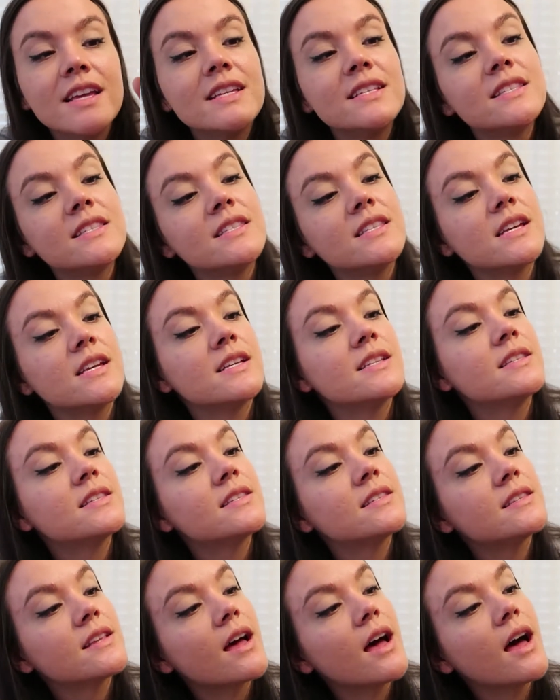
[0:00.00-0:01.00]
is
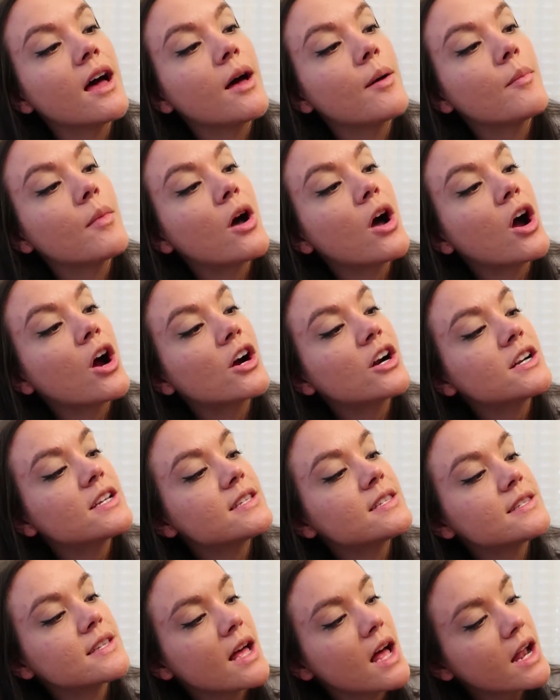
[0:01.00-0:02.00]
this
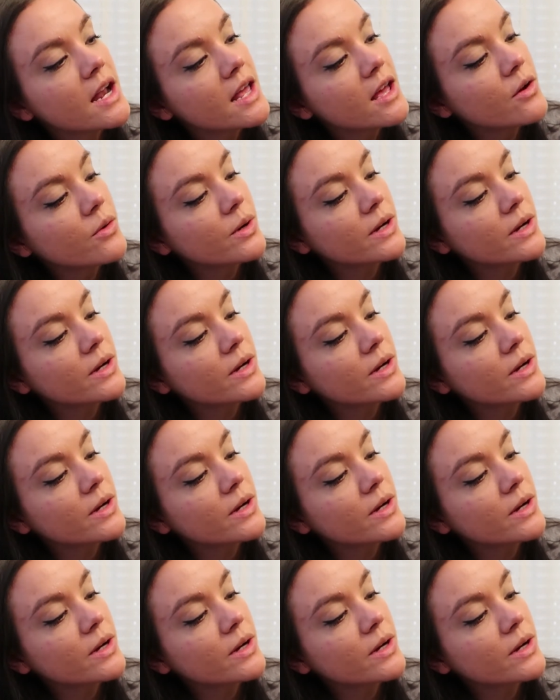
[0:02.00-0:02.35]
Artisana